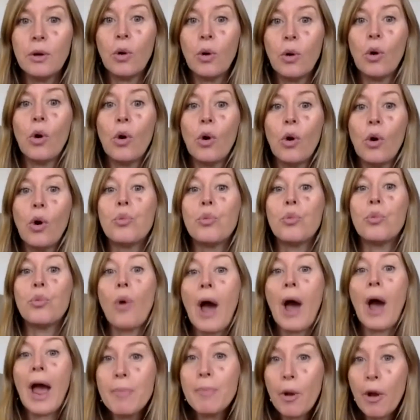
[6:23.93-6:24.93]
or
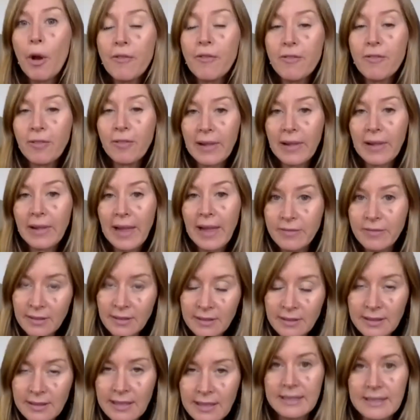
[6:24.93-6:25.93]

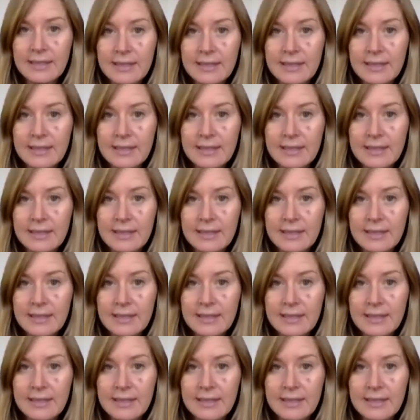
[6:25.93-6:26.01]
riboflavin